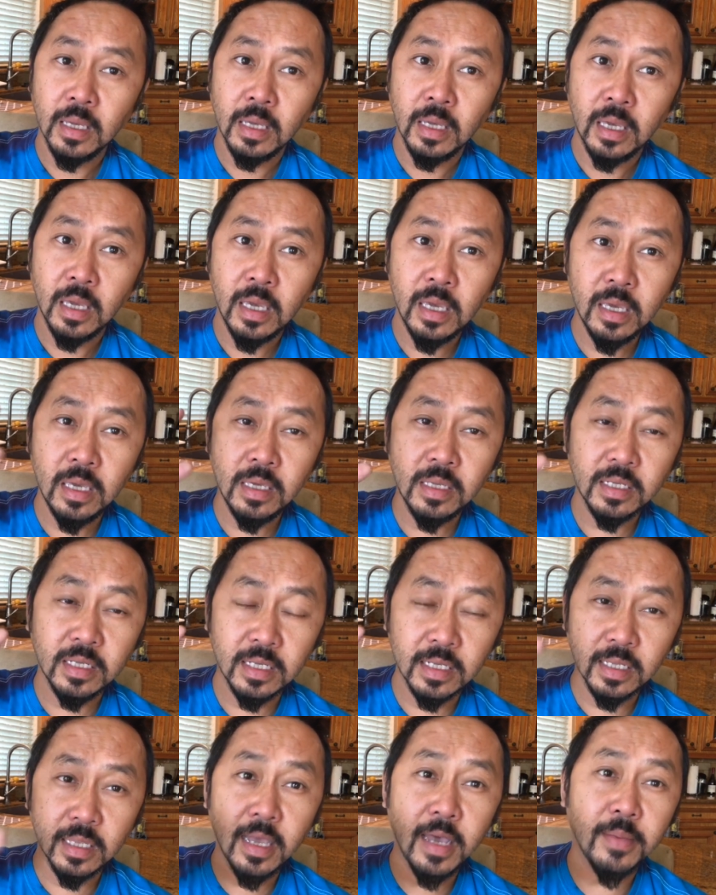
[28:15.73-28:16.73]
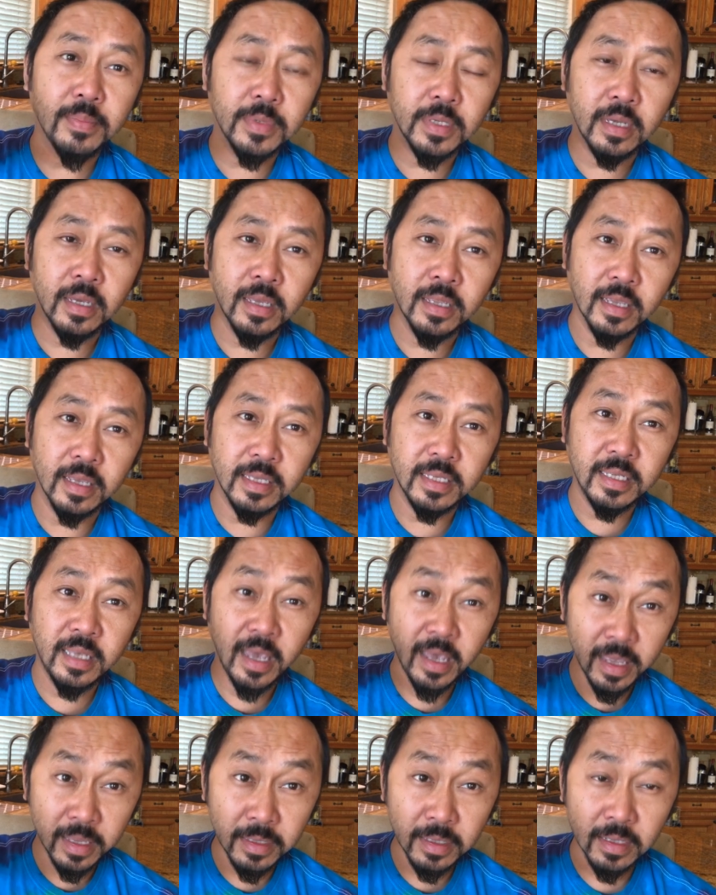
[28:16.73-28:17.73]
he slept in a
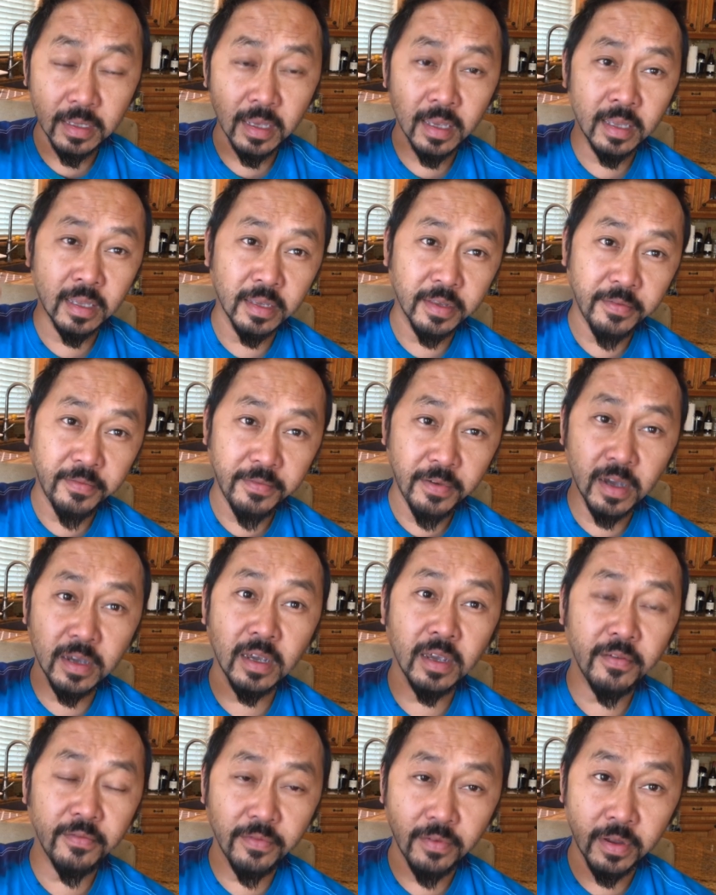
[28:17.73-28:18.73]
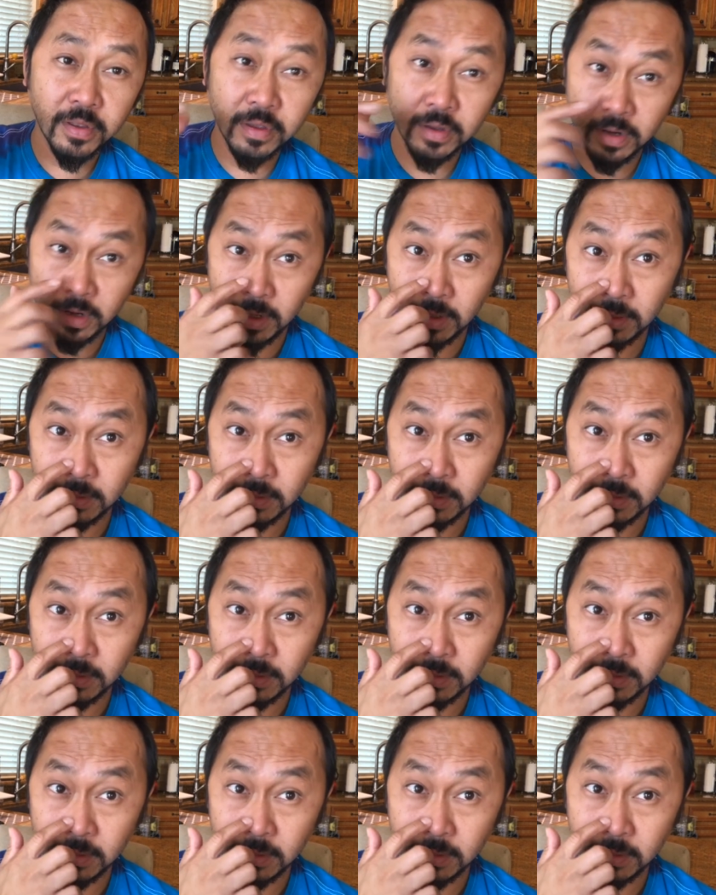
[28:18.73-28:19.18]
tent in his fucking front yard.